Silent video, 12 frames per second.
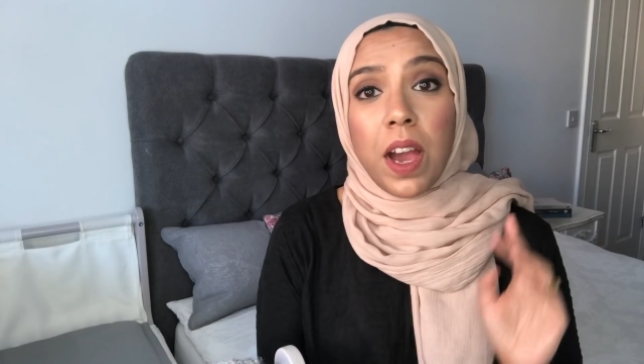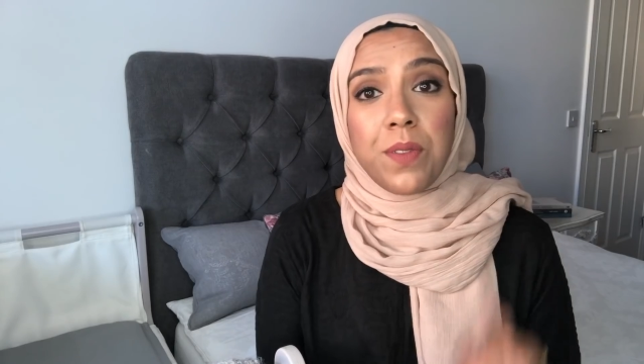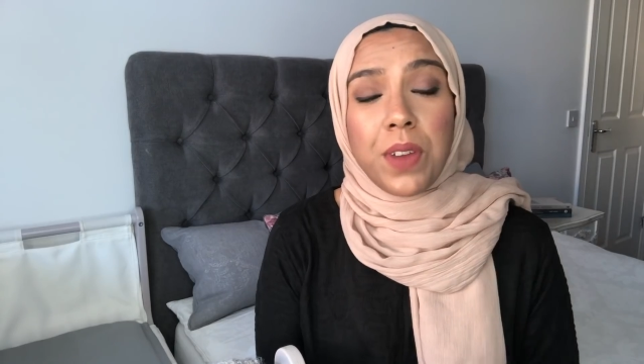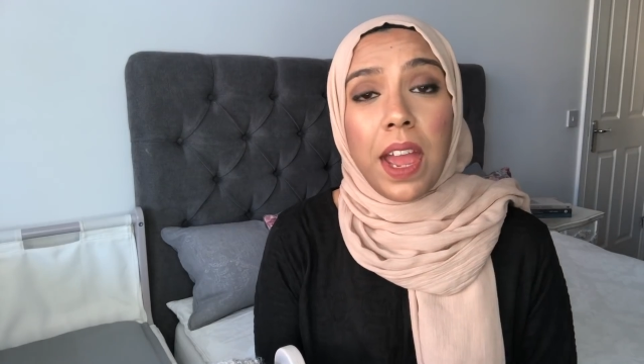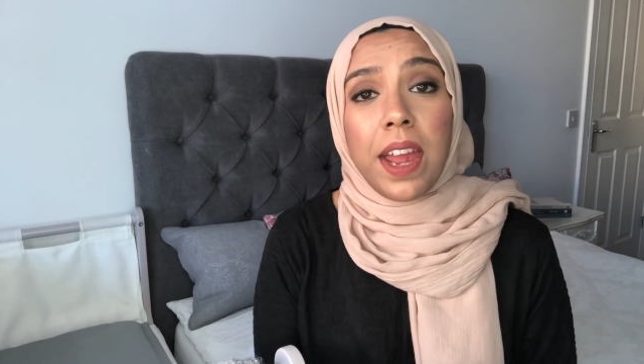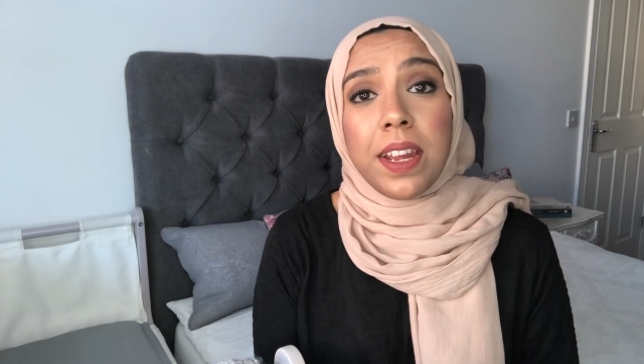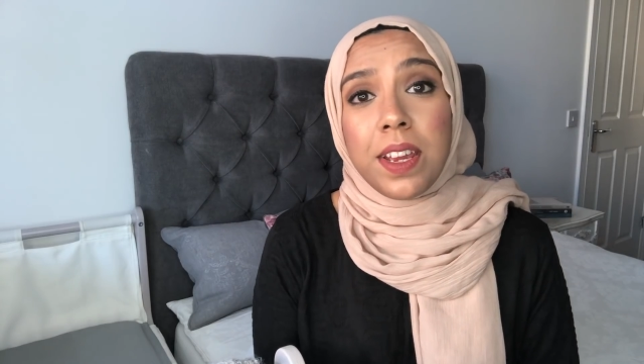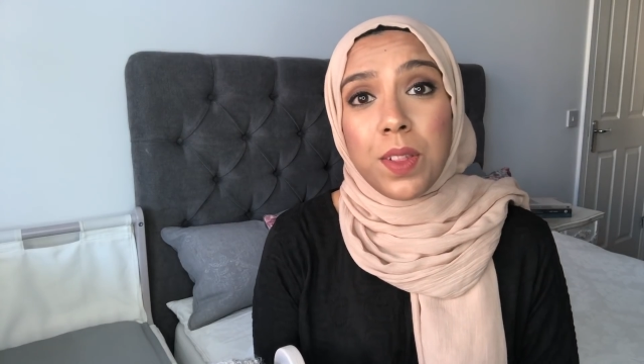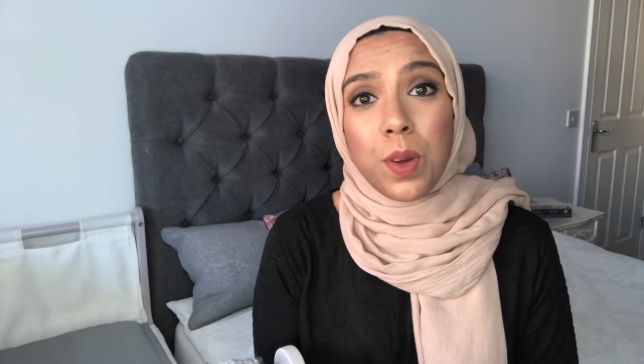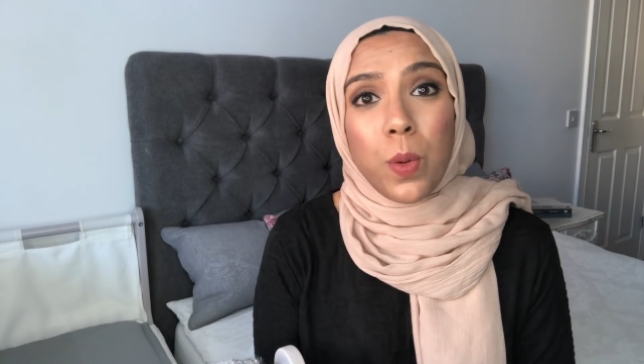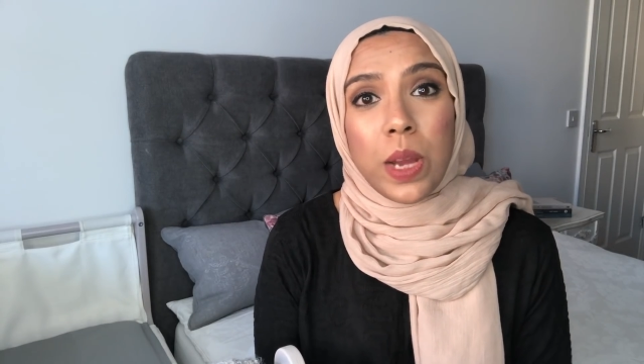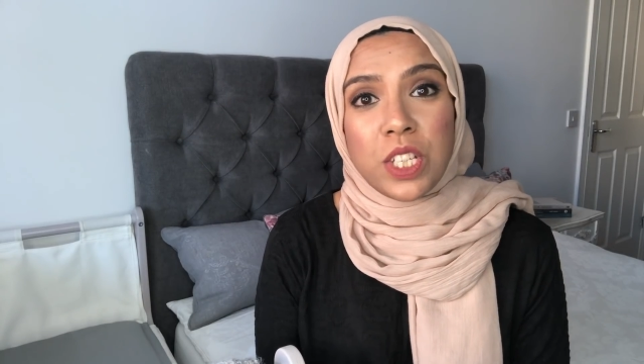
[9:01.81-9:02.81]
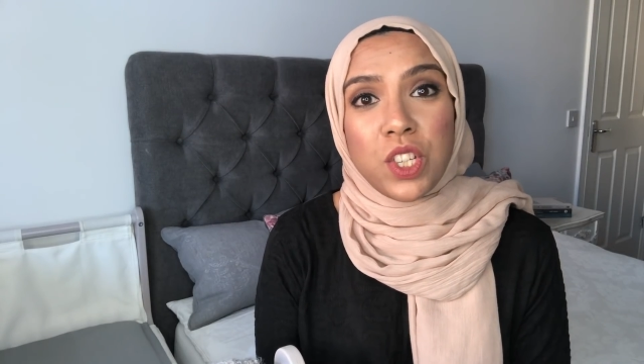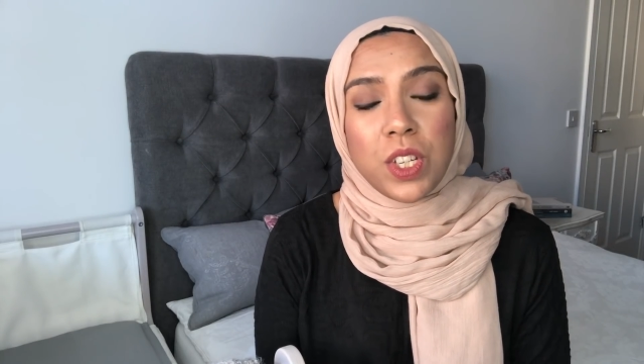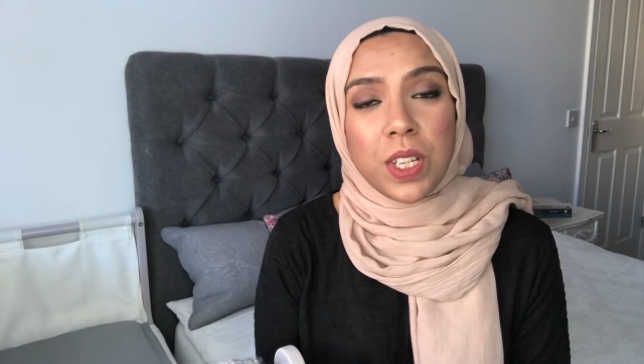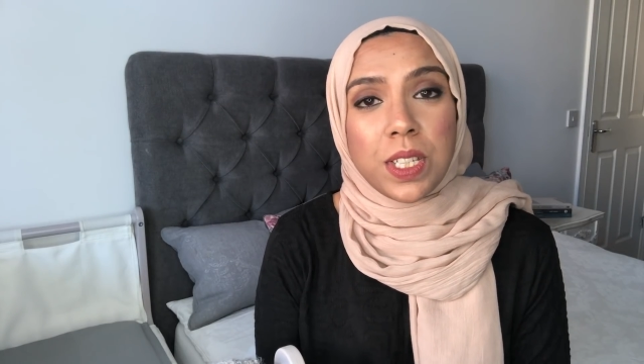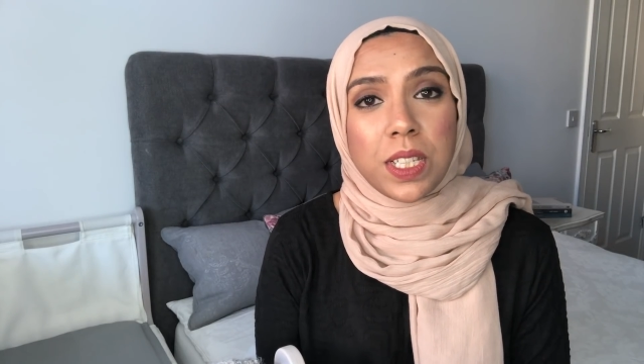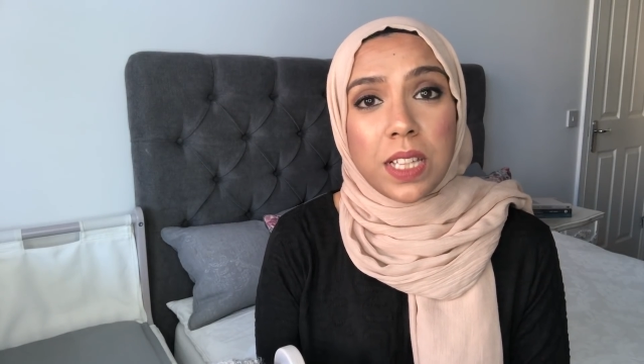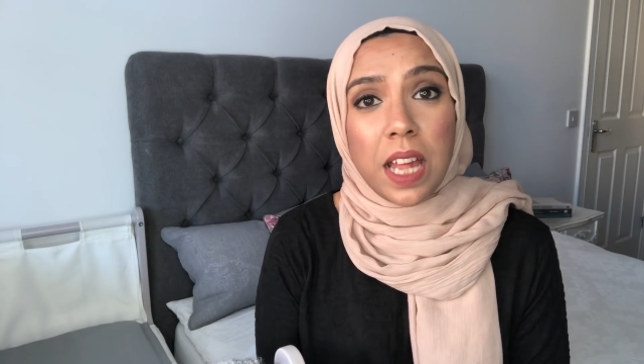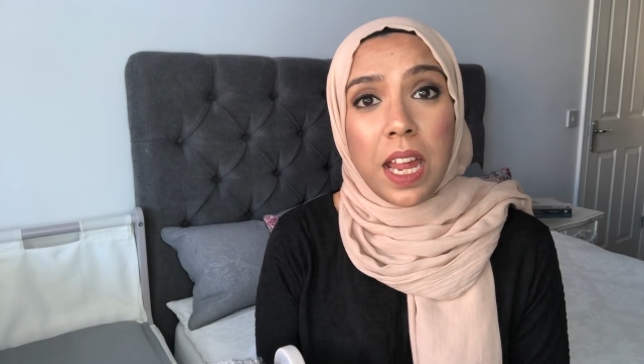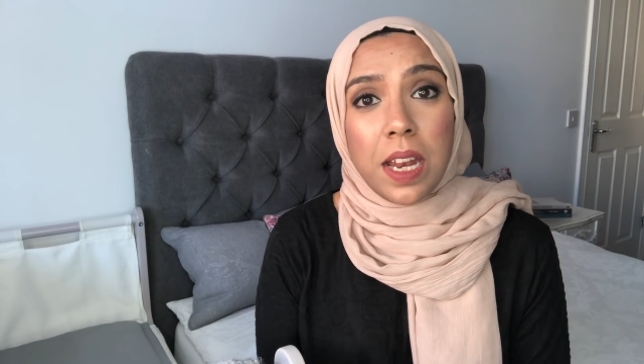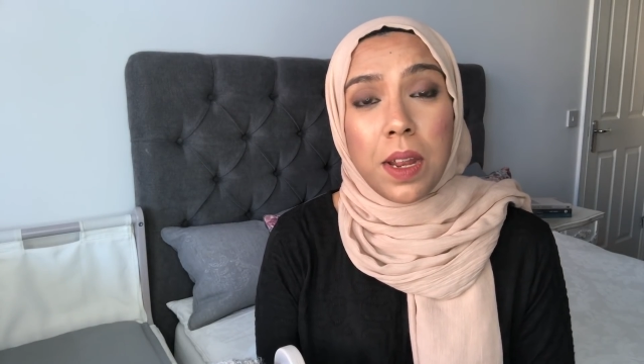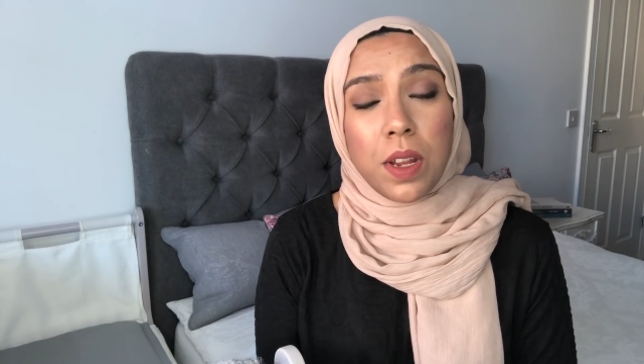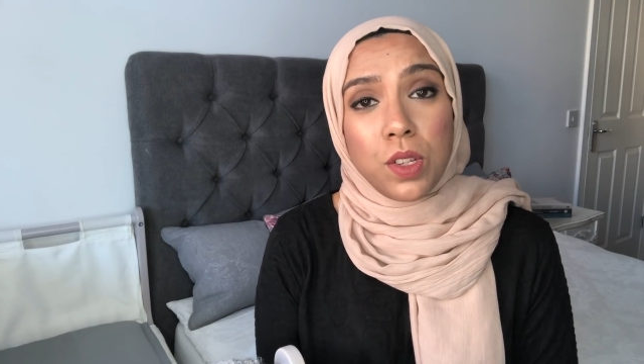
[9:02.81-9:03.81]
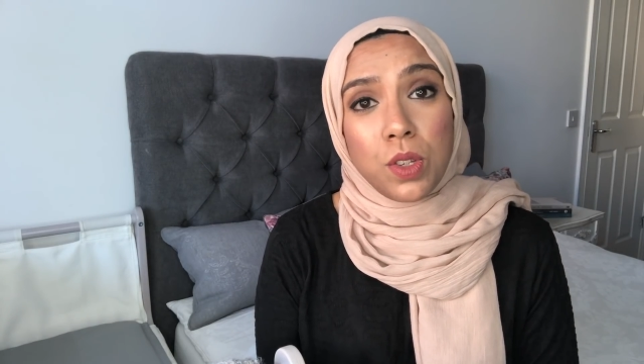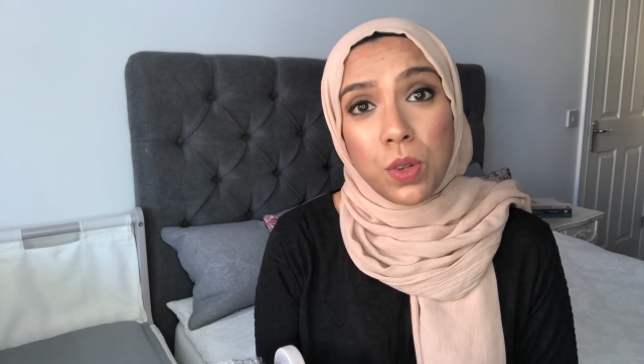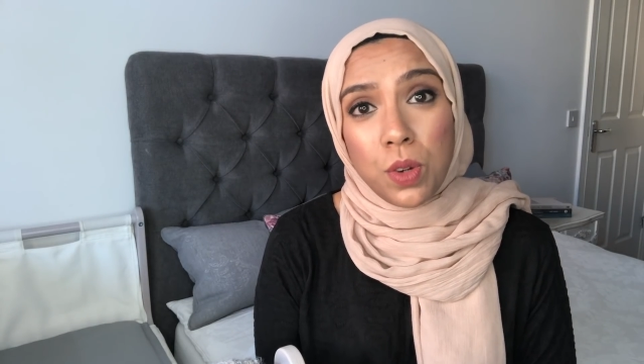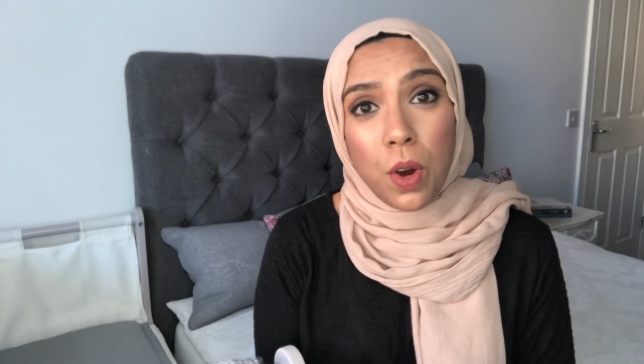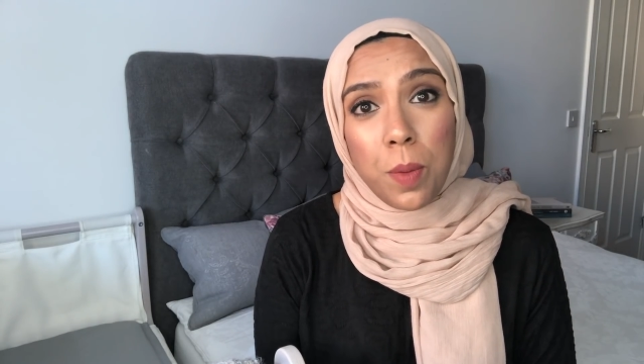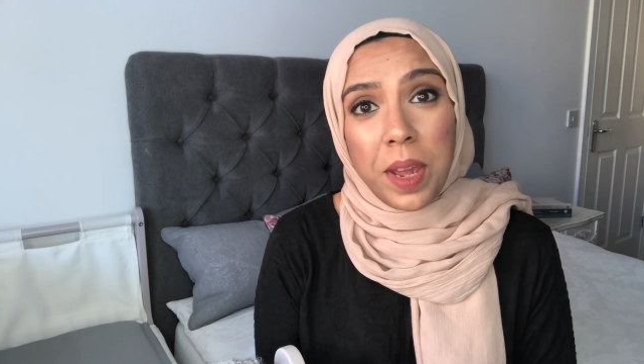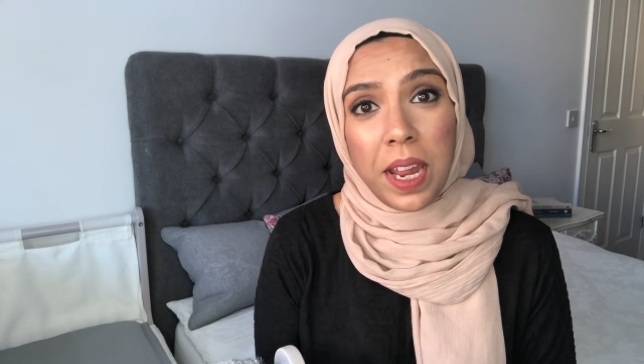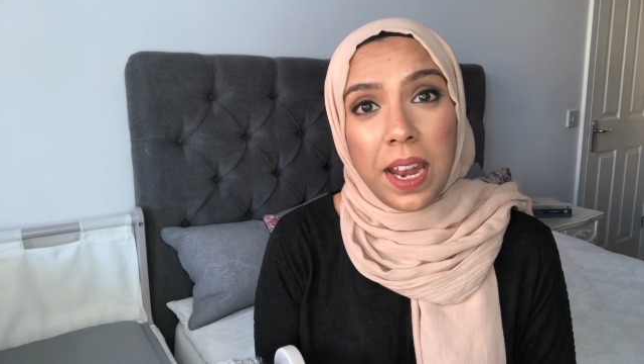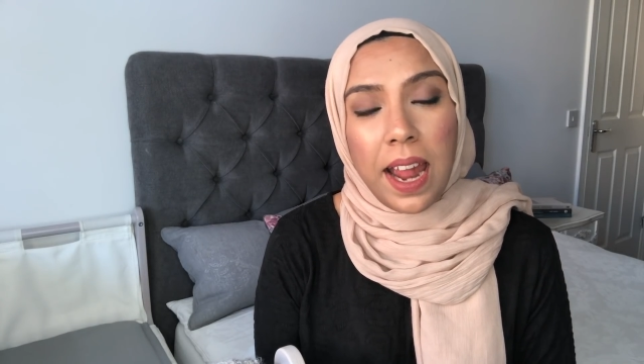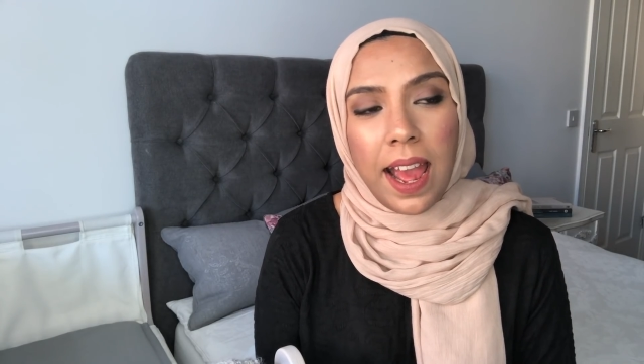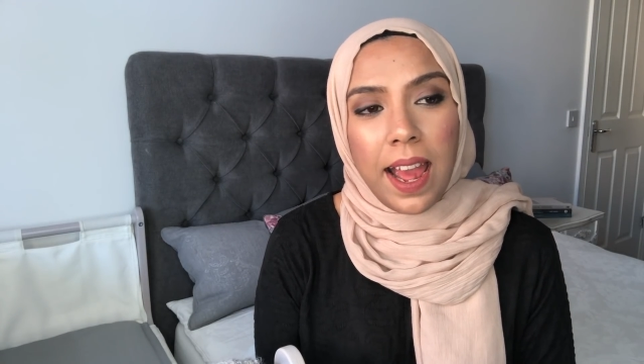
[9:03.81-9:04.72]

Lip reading: have any other questions, then do comment,